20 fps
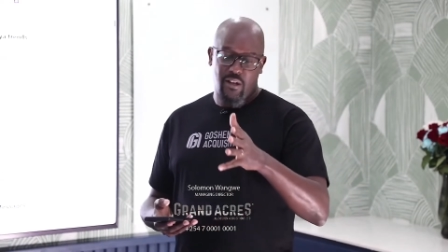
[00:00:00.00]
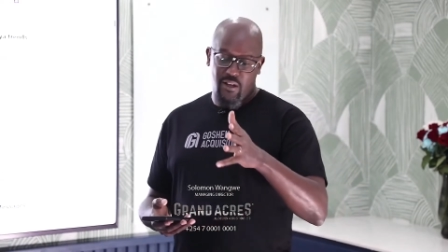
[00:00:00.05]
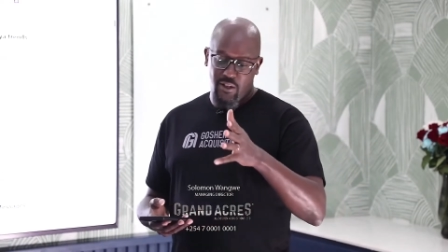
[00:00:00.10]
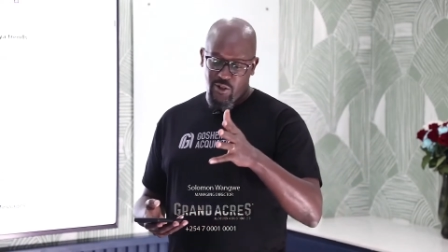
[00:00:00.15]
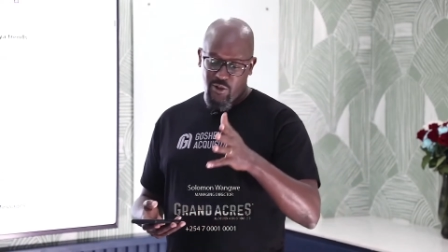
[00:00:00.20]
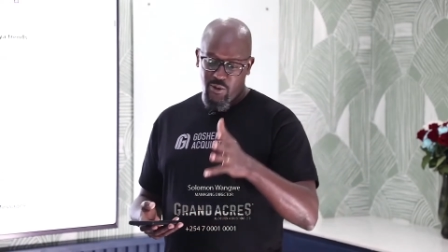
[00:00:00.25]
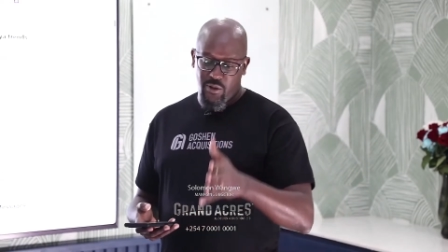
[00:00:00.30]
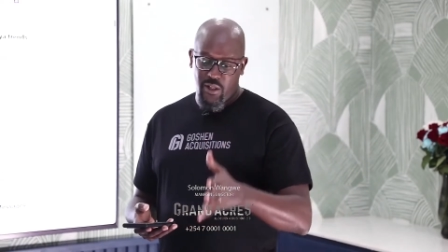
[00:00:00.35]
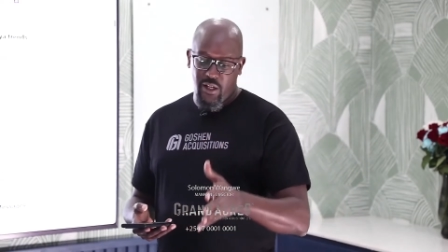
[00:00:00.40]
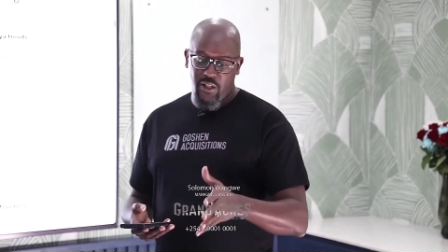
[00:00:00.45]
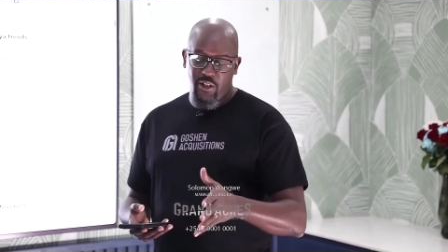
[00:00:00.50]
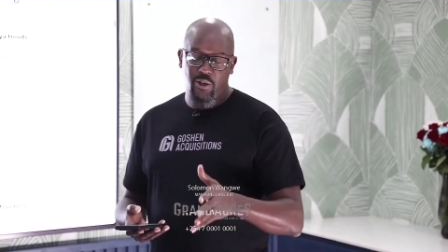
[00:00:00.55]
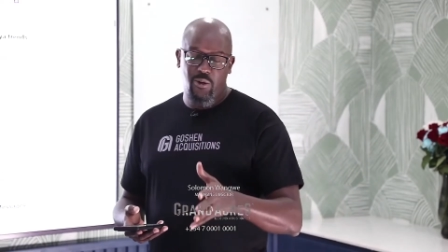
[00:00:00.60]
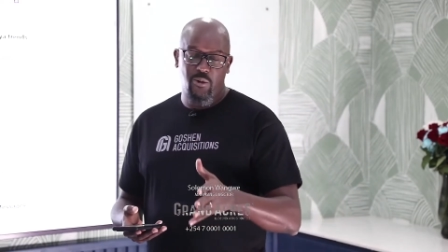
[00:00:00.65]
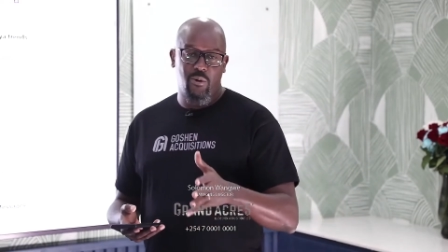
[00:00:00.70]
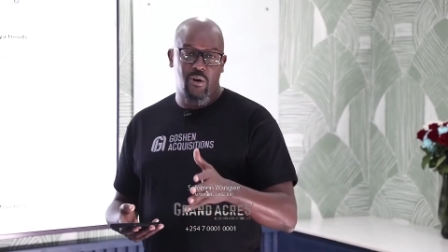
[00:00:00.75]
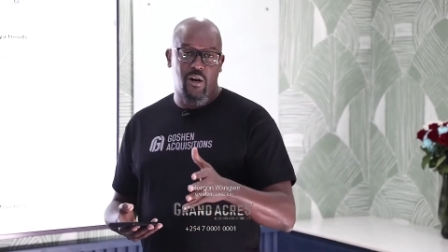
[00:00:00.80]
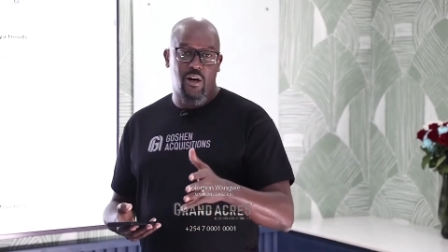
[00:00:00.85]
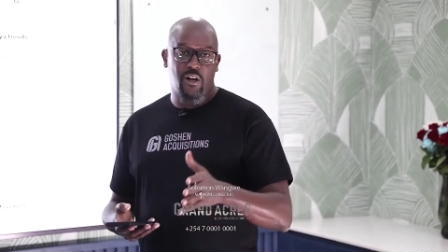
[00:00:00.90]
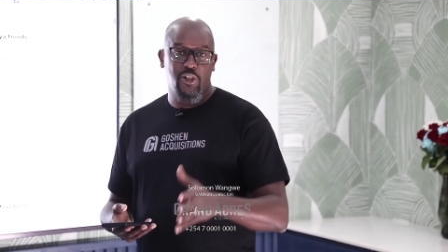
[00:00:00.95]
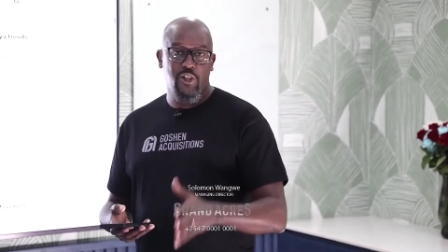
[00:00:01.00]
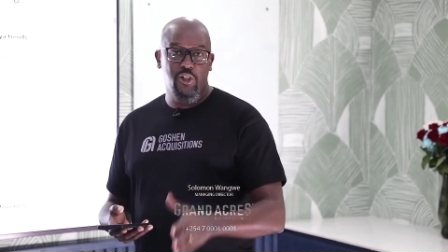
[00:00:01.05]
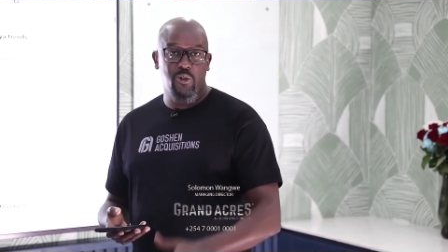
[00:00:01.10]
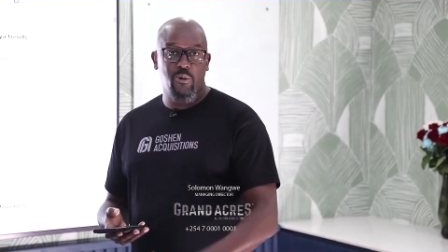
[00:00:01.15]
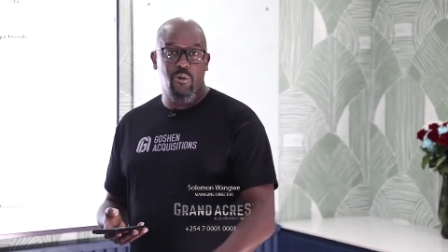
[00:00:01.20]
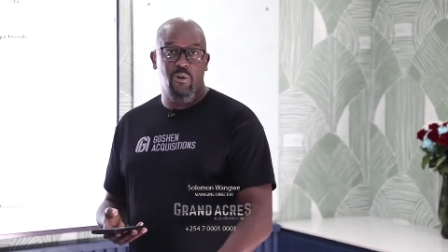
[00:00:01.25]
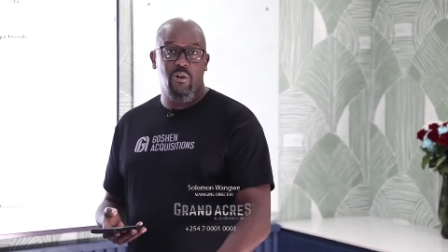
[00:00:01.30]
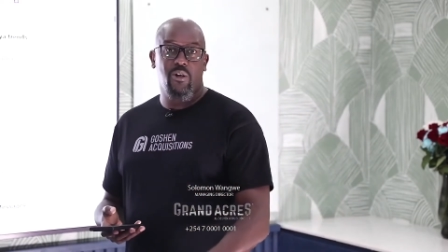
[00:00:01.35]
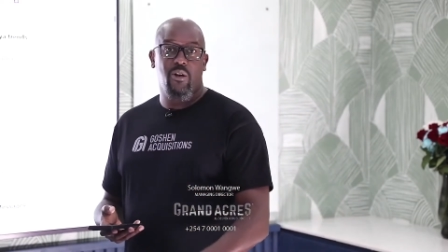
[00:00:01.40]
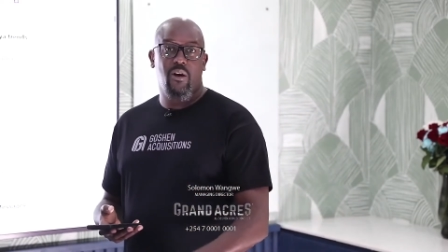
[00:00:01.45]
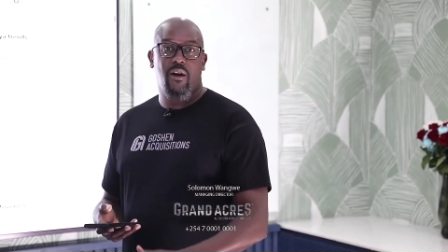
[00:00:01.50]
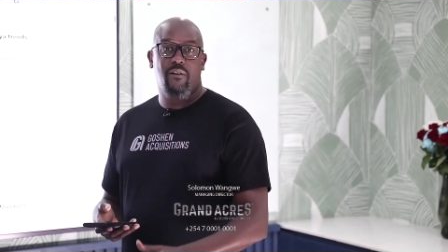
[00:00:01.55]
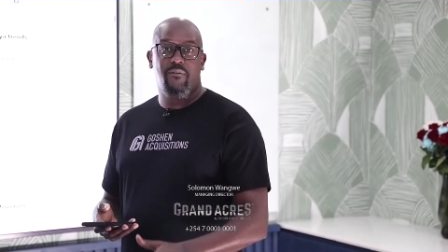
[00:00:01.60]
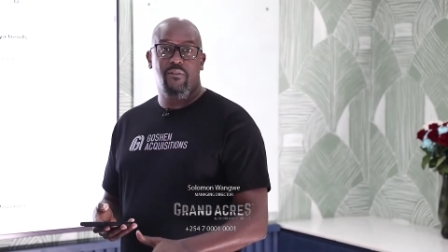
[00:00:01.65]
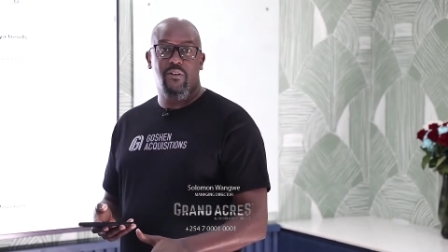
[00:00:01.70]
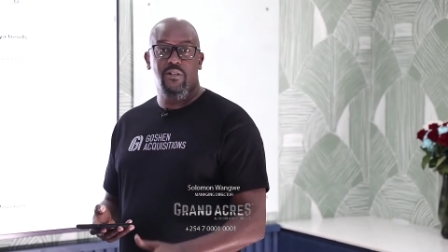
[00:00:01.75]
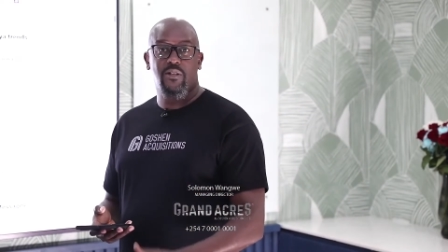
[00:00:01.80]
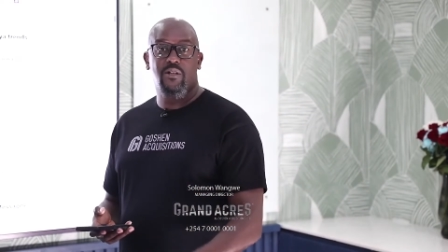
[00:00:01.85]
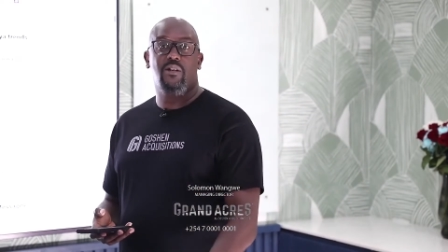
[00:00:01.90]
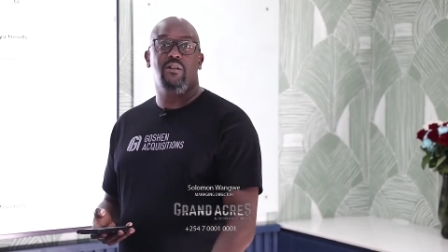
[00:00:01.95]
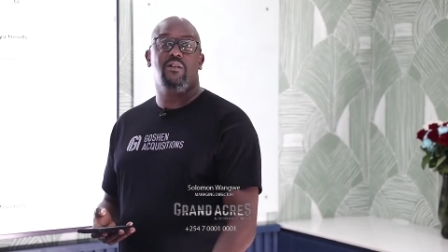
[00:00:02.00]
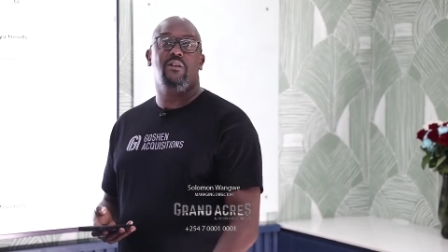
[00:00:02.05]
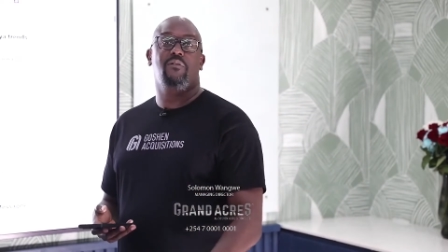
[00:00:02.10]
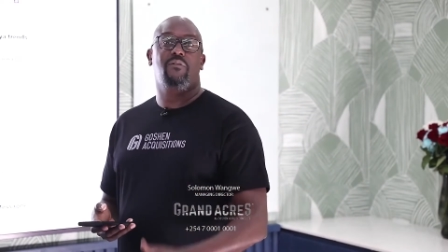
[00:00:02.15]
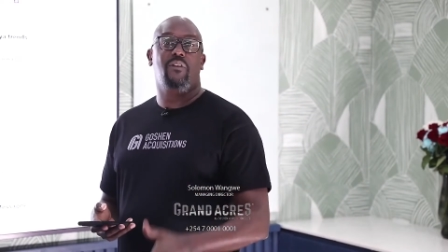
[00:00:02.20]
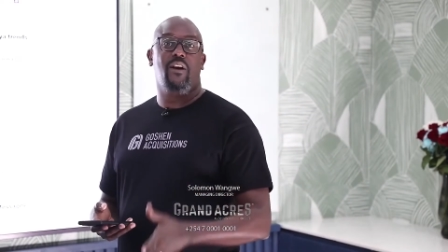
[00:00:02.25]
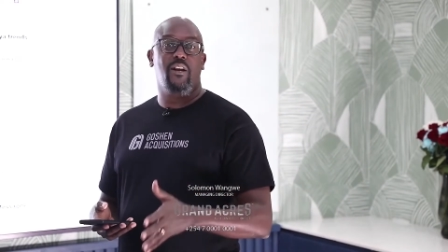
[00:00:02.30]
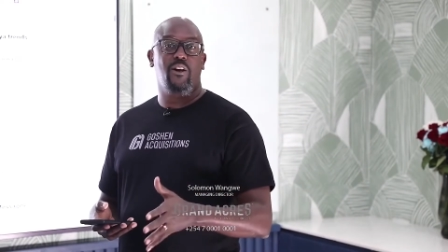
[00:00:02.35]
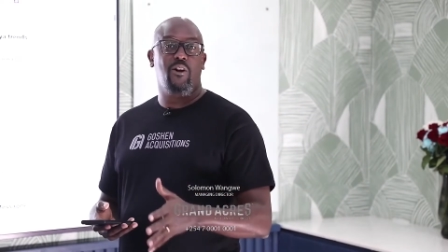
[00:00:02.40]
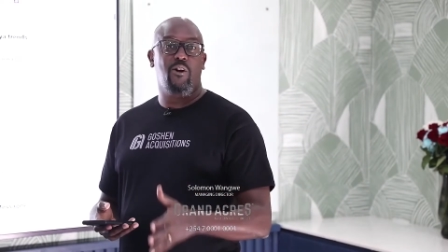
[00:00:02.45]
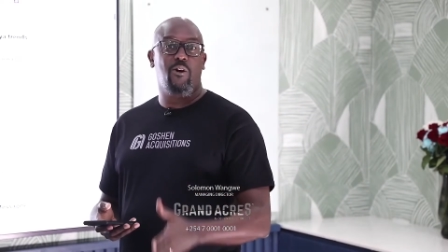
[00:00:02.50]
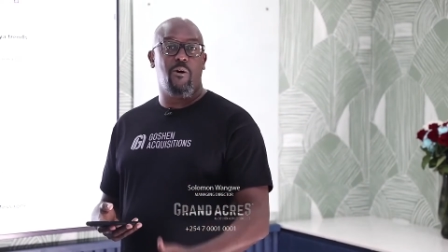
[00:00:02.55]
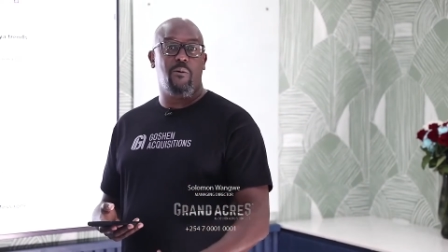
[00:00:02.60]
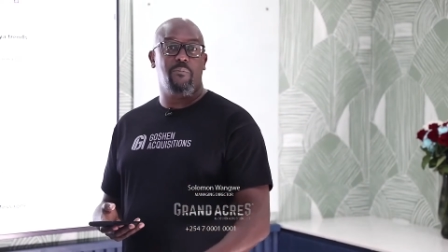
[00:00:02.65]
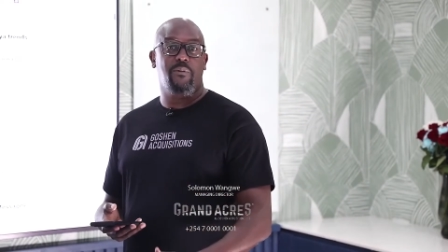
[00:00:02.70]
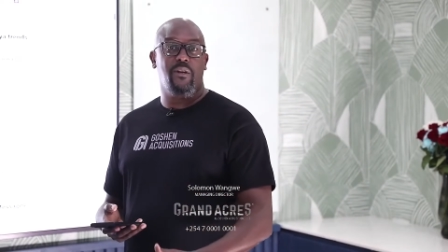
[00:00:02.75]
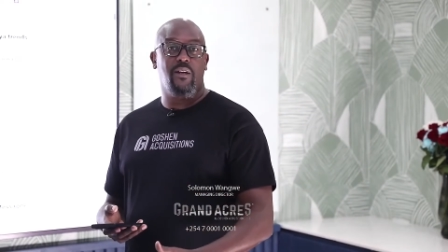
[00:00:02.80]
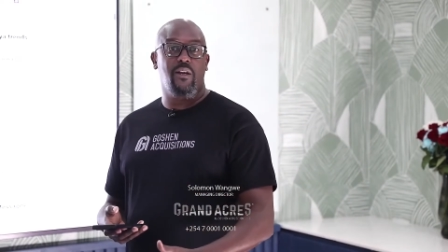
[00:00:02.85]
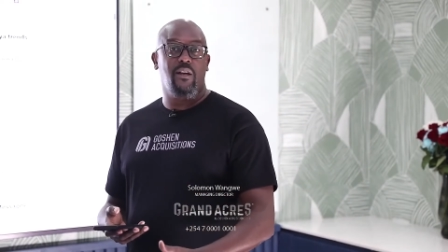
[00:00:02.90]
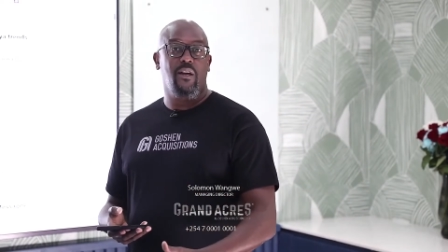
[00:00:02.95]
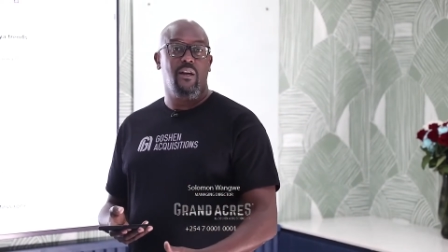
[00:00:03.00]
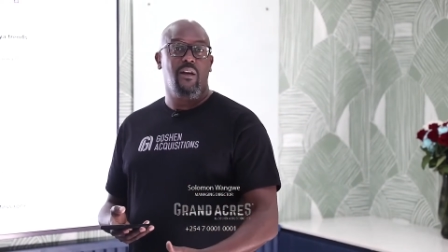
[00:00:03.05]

so that you are sure you have a certified copy